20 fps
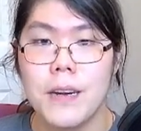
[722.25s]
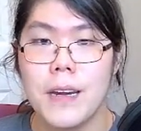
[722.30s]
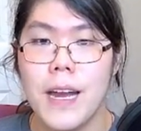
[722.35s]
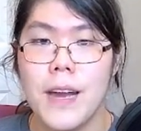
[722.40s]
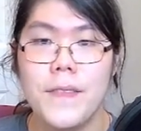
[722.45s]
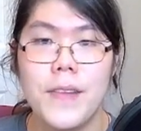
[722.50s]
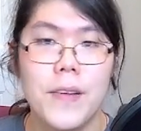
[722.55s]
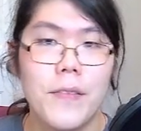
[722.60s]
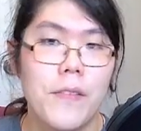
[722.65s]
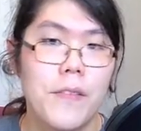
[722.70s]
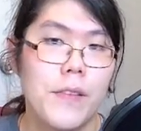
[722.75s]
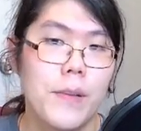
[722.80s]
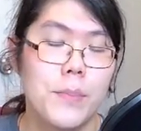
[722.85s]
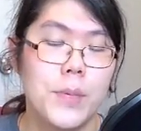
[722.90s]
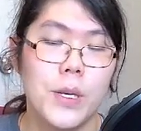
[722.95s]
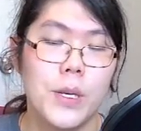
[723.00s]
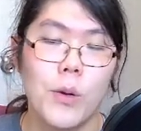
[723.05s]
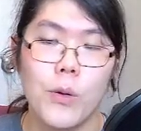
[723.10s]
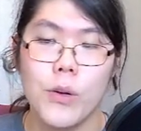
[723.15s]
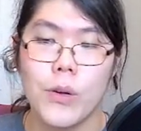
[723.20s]
I've never flipped an
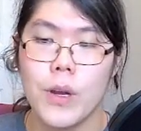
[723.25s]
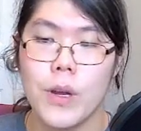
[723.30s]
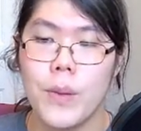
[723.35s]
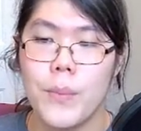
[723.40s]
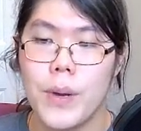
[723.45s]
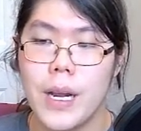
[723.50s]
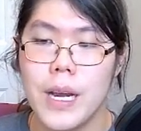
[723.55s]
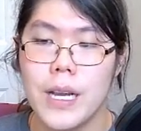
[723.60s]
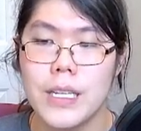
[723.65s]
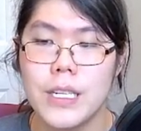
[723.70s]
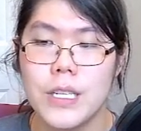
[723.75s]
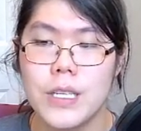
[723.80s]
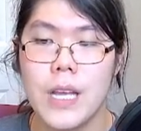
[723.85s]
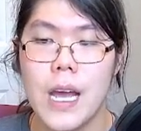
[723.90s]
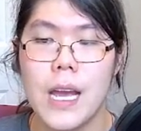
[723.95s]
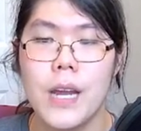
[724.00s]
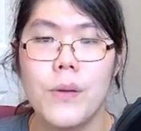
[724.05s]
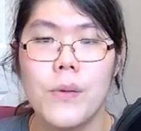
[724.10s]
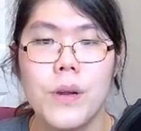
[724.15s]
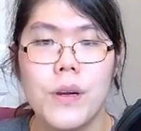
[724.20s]
Orca, but I
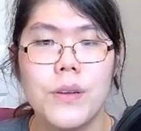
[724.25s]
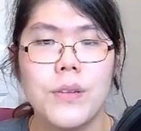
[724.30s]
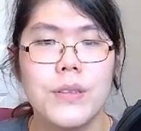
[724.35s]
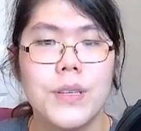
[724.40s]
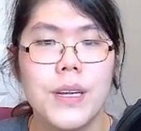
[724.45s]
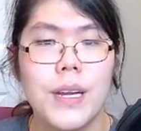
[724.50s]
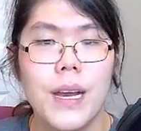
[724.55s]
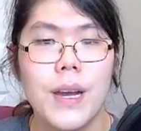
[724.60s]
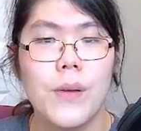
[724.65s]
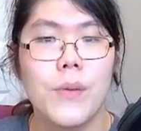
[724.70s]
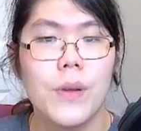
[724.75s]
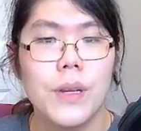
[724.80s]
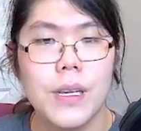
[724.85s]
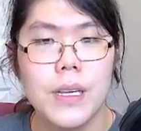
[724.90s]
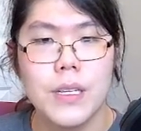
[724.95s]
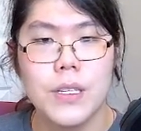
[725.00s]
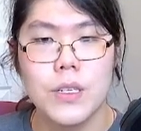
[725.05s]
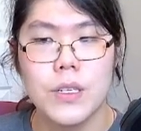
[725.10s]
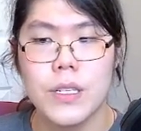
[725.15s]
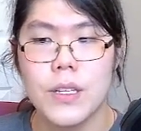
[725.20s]
don't understand how one can
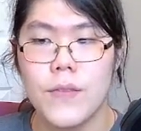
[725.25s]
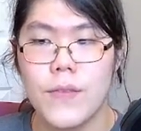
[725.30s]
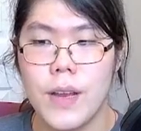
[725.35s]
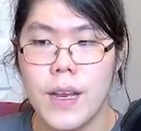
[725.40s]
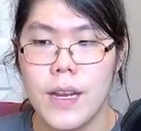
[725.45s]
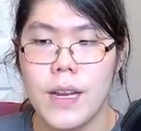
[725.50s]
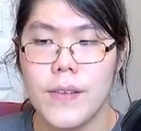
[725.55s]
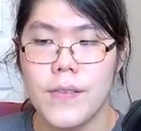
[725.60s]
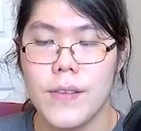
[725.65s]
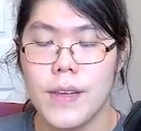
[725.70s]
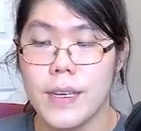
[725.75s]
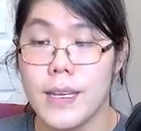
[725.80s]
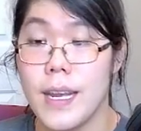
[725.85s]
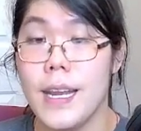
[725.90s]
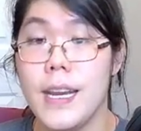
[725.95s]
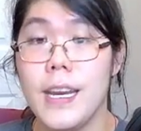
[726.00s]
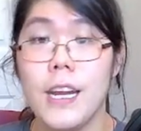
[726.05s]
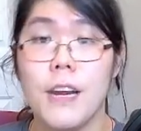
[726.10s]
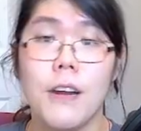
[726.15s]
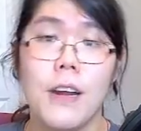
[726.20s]
justify a knife like that. And
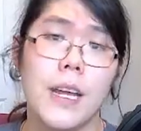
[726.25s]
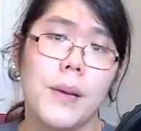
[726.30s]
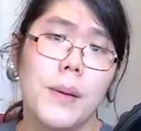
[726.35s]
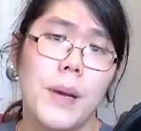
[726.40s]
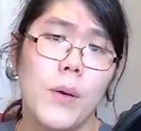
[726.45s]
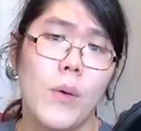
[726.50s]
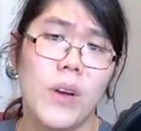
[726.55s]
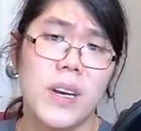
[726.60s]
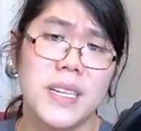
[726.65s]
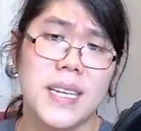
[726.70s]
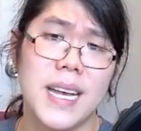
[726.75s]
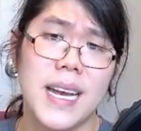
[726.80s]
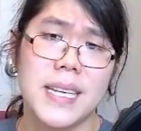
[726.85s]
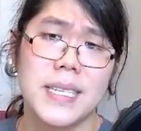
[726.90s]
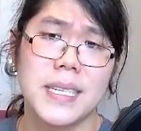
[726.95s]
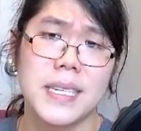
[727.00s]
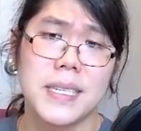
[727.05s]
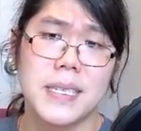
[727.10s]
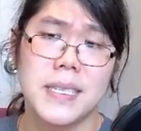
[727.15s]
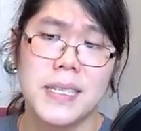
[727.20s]
here I am. I want his
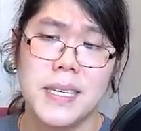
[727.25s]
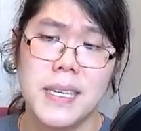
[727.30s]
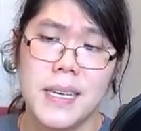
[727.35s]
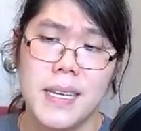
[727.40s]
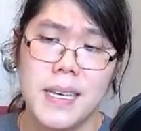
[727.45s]
Isaacs.